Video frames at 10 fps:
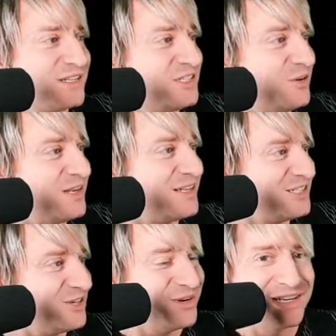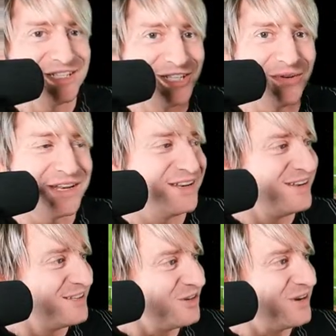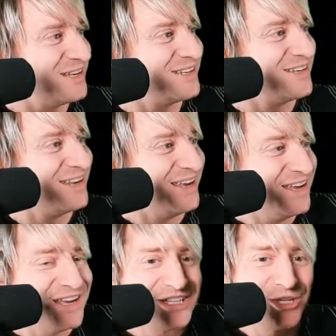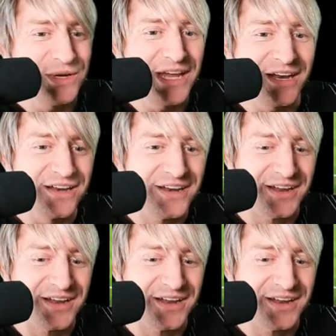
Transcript: Do it. Do it. Do it. Do it. Do it again.